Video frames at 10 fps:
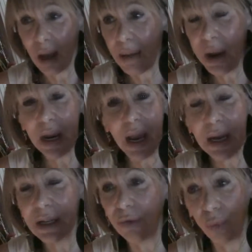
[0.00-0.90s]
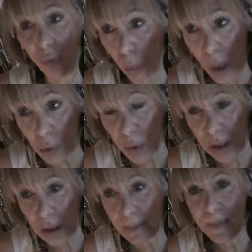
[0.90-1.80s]
I mean, it is well
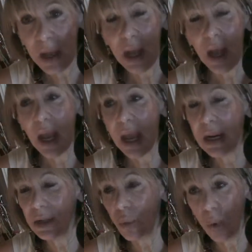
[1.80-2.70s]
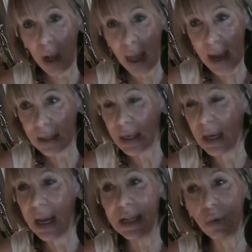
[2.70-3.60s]
written, it is well acted.
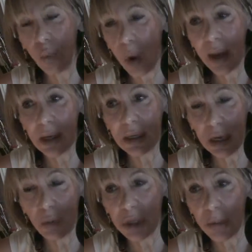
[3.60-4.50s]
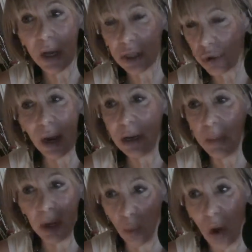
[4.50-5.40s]
It's what Dinner with Schmucks tried to
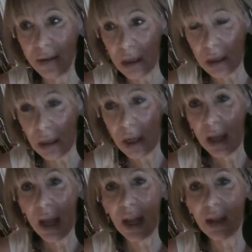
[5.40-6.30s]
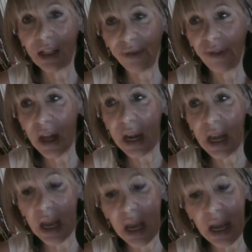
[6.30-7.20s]
be and wasn't, in that it's
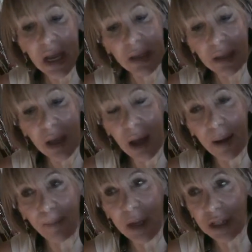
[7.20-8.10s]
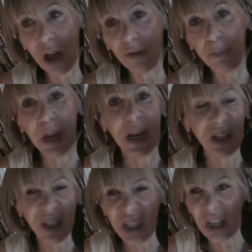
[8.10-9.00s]
funny, it's offbeat,
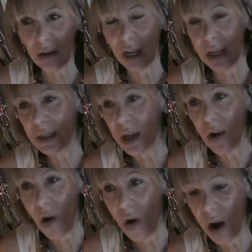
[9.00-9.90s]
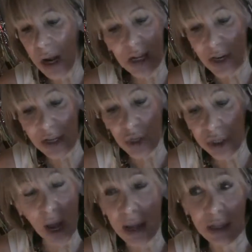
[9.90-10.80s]
it's satiric, it's got a heart. It's
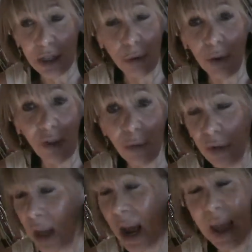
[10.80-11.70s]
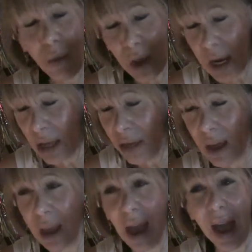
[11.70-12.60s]
a terrific movie. And I went in
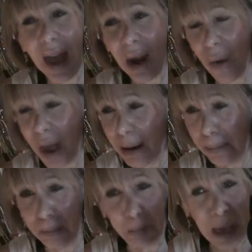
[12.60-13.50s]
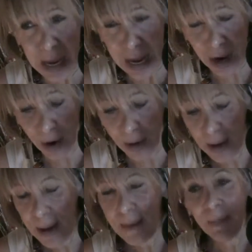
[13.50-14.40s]
thinking, I don't want to be here.
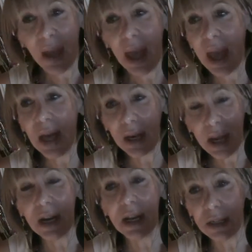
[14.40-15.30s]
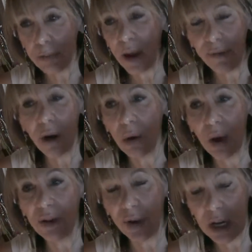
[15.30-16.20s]
And it is by far and
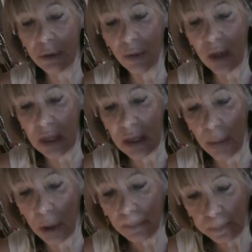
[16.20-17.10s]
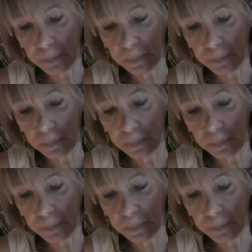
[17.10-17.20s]
away the funniest movie this summer.